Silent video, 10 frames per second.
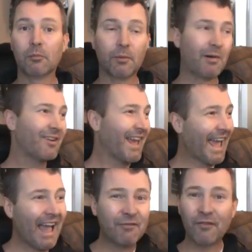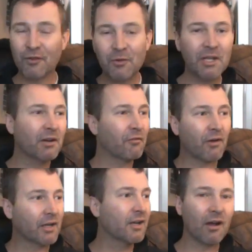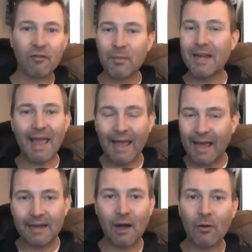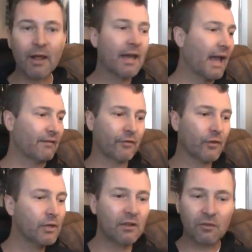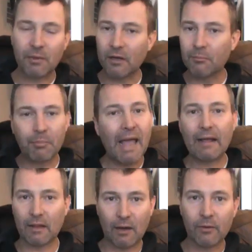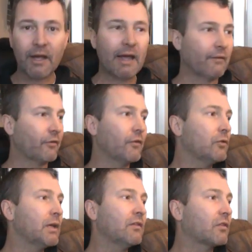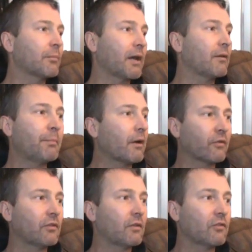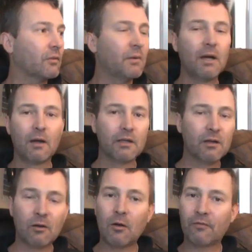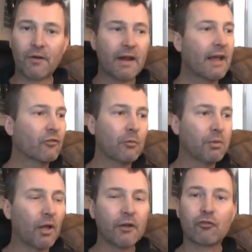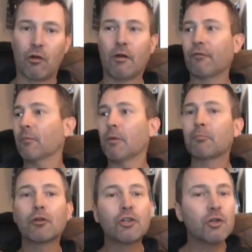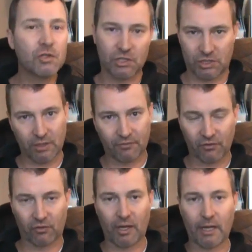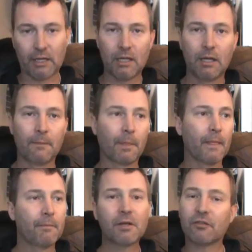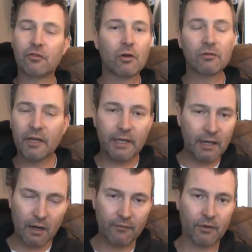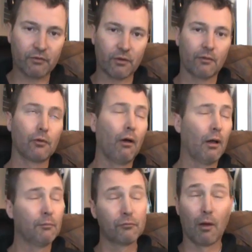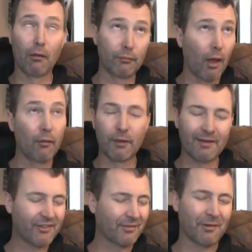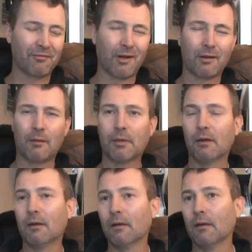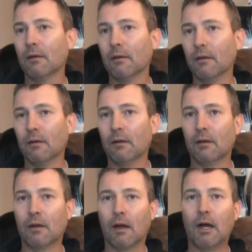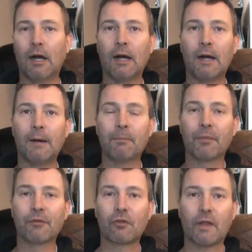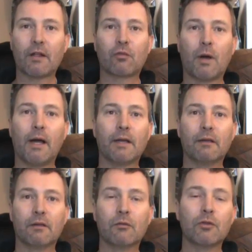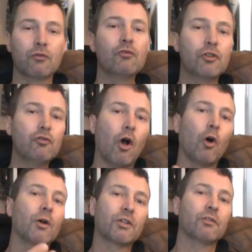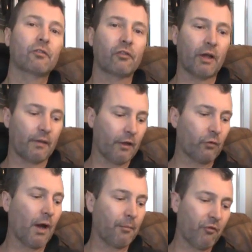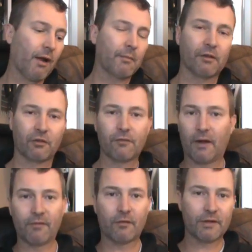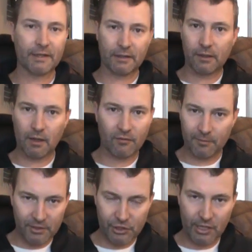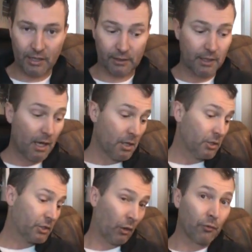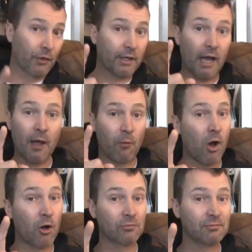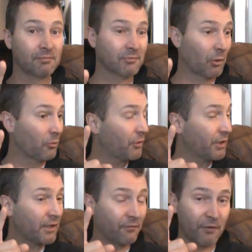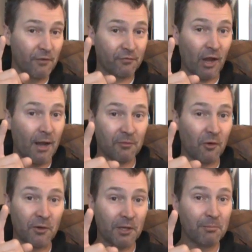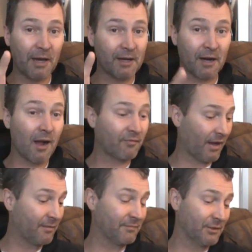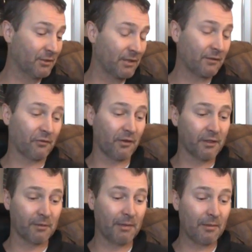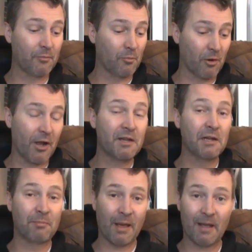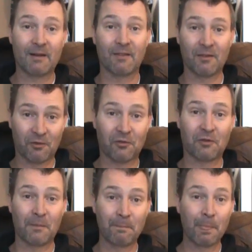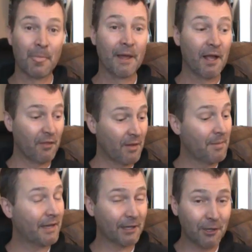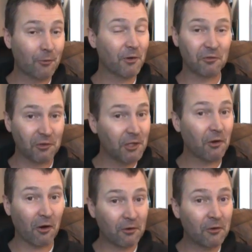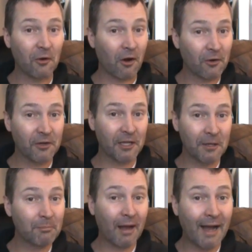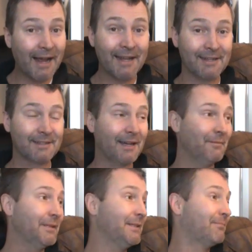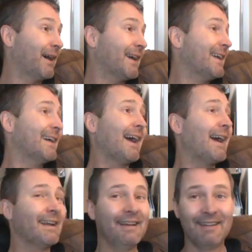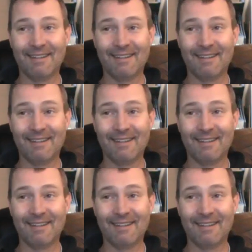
But about half of you need a fucking government handout, half of you need some kind of bailout, half of you need some kind of parasitism, you know, financial blood drawn from the producers of society because you don't take care of yourselves. Shut the fuck up. Um, so that's why you, you do owe it to society. That's why I pride myself. I've never taken a government check. Don't think I won't. Don't think if, if times don't get bad enough, I, you know, not to sound like a baby boomer, I did pay into the system and they make it increasingly harder and harder to get by. I mean, my God.